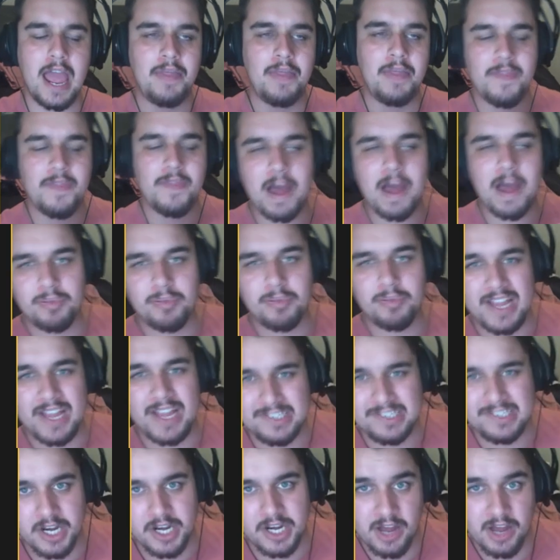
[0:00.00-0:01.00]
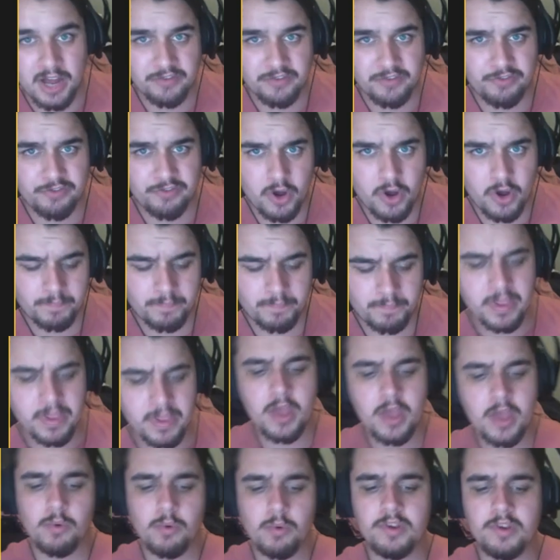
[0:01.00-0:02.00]
and then that play is going to unfold.
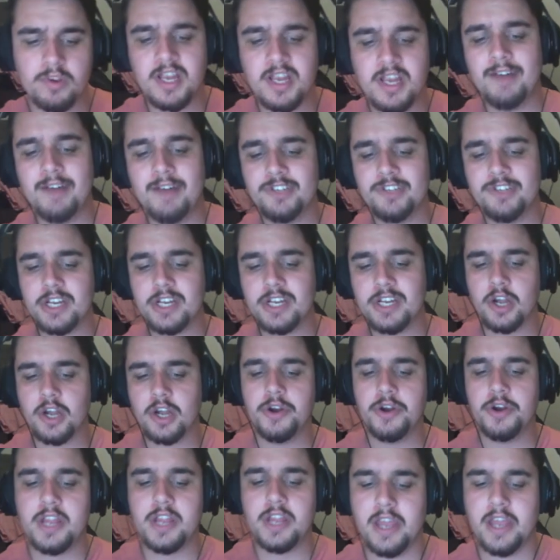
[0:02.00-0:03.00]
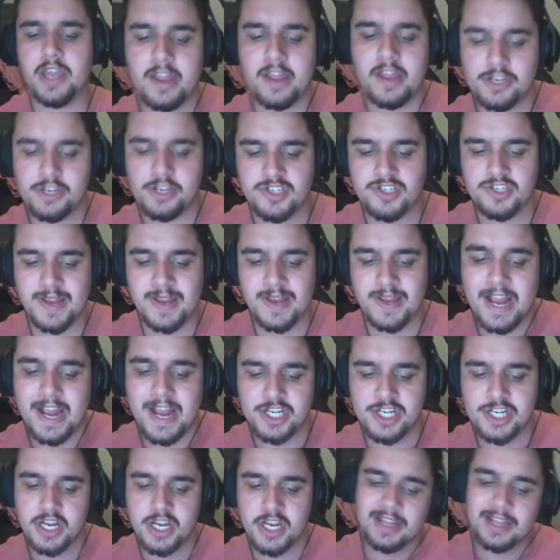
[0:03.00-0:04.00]
Whereas halves like Kodi and
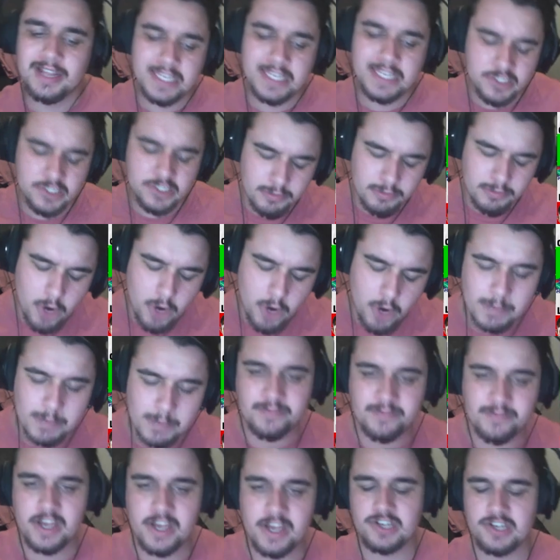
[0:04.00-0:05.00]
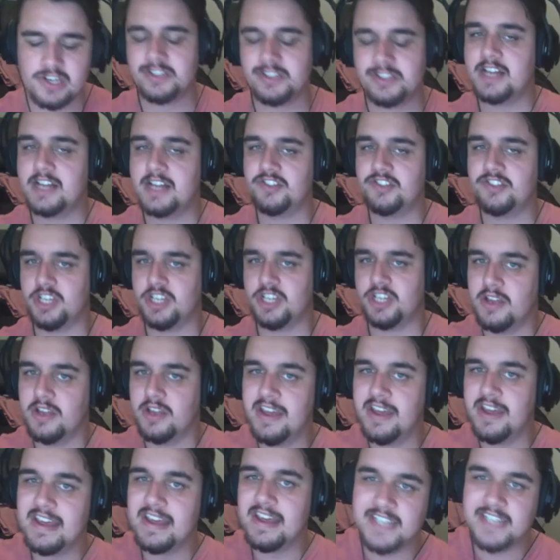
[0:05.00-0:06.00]
CHT, at least from my observations last year,
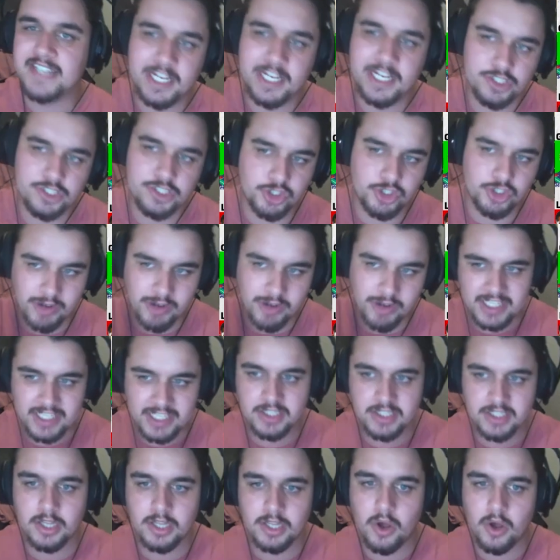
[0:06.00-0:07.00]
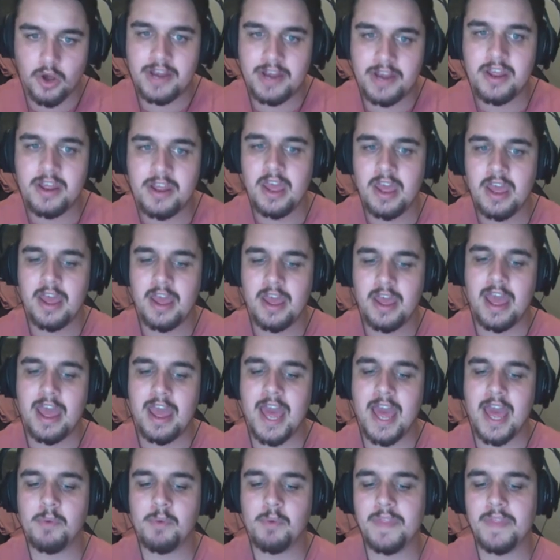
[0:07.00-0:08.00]
take it straight to the line,
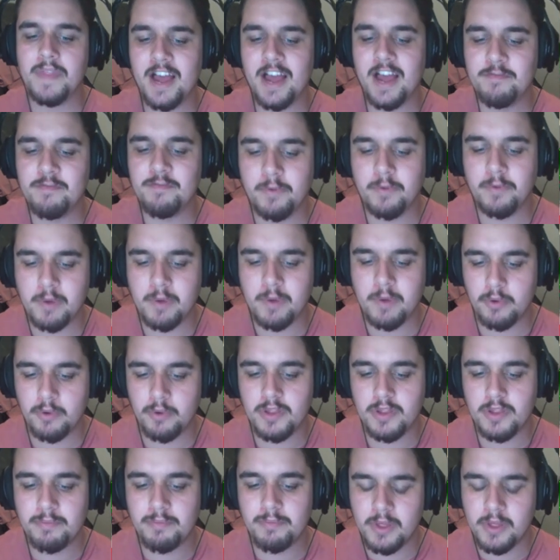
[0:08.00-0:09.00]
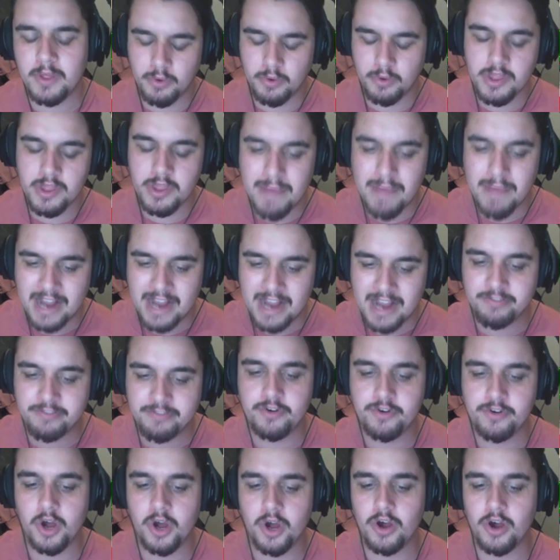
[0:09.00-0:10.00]
and when they're on the back
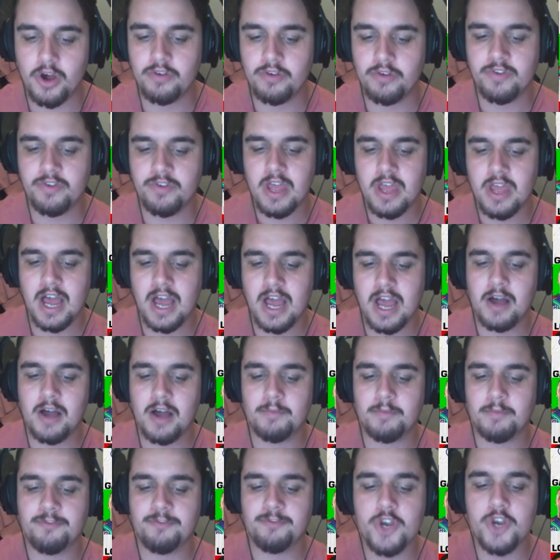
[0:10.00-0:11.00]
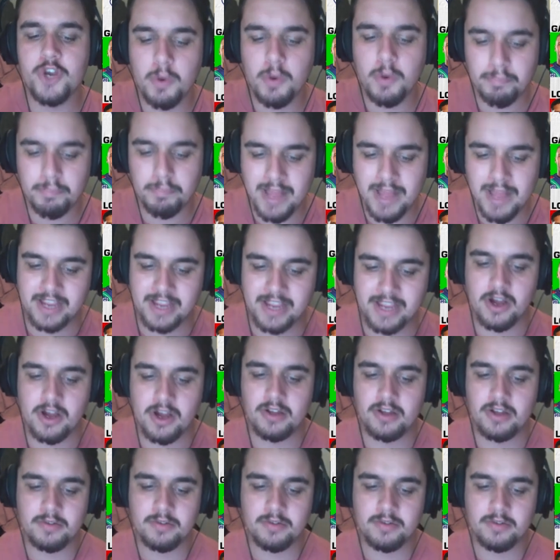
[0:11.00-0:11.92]
foot of Fonua-Blake